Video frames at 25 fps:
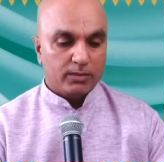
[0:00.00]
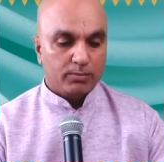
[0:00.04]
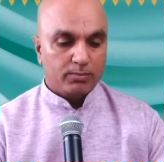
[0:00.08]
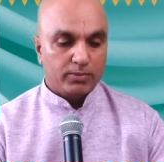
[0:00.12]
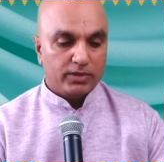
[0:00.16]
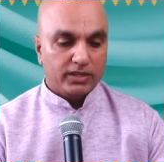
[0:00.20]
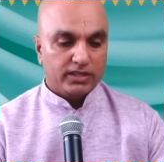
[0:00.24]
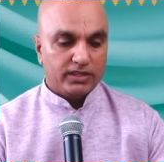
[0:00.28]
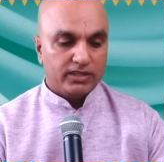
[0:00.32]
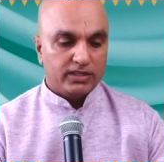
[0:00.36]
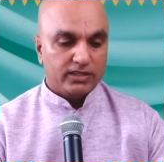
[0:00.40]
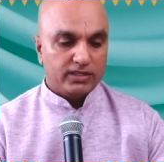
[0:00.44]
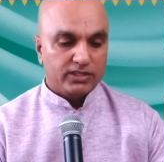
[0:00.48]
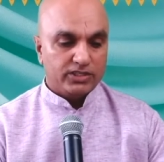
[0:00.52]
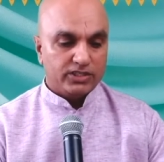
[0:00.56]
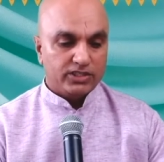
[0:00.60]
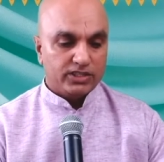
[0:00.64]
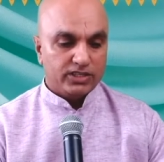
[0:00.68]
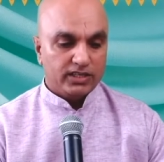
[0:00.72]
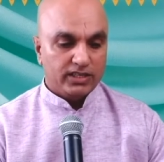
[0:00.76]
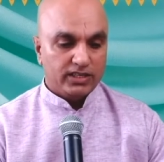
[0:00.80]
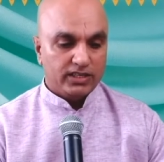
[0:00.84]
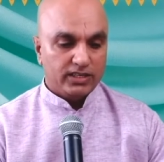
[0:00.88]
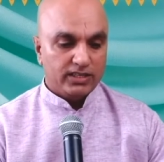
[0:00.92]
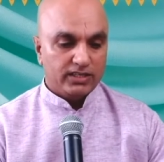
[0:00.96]
Kapat
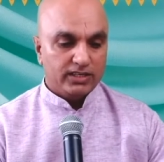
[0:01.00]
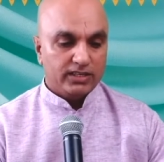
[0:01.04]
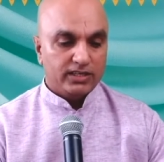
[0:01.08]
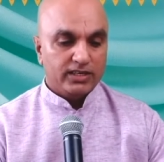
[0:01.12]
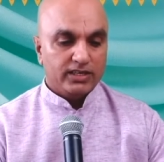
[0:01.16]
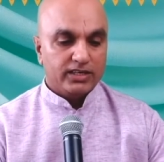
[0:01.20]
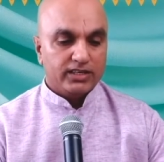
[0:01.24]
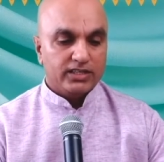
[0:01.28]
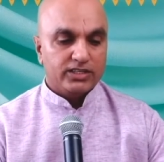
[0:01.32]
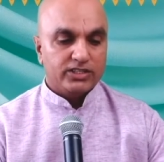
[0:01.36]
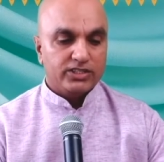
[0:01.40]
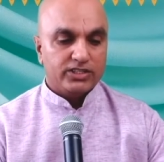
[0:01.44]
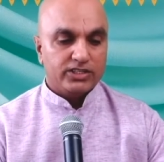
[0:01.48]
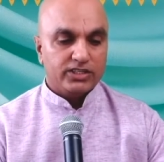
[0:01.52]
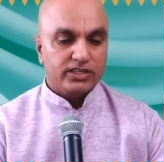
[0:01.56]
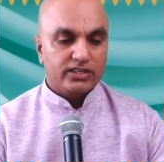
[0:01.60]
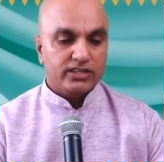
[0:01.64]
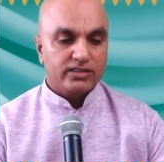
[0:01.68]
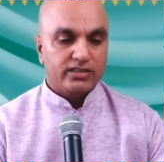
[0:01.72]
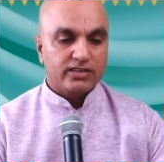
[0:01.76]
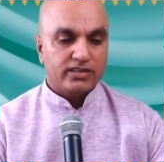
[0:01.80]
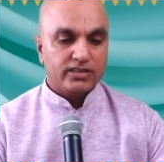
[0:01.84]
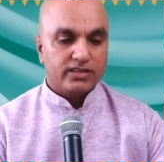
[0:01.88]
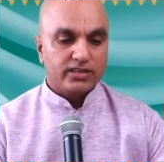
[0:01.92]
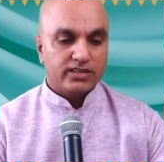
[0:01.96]
chal
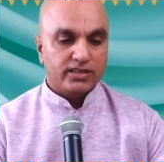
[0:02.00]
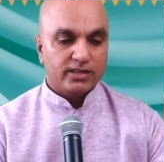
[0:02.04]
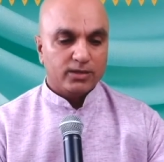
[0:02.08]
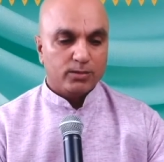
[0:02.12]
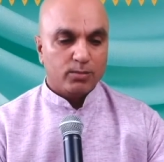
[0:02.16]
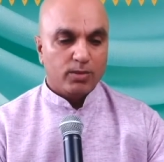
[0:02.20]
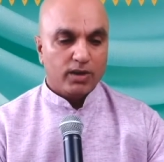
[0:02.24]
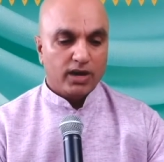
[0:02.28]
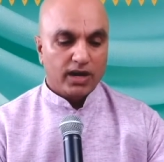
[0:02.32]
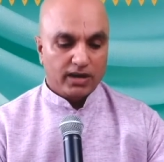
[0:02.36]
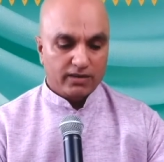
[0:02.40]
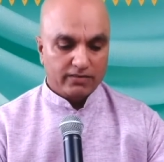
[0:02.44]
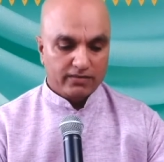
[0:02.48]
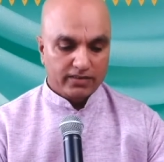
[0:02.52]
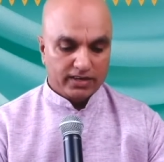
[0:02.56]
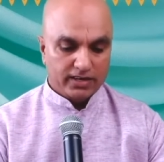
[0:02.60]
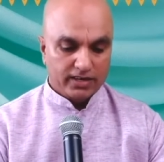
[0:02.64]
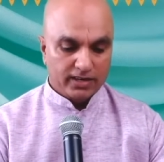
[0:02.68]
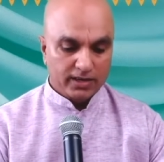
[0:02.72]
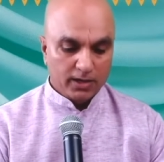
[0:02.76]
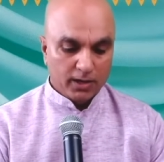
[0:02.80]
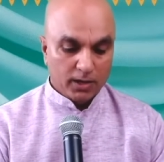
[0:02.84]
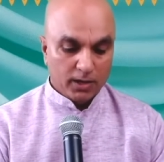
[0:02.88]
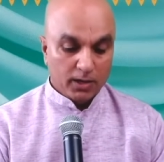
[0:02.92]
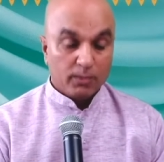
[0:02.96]
chidra na
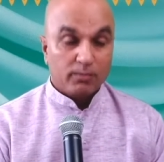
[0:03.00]
bhava.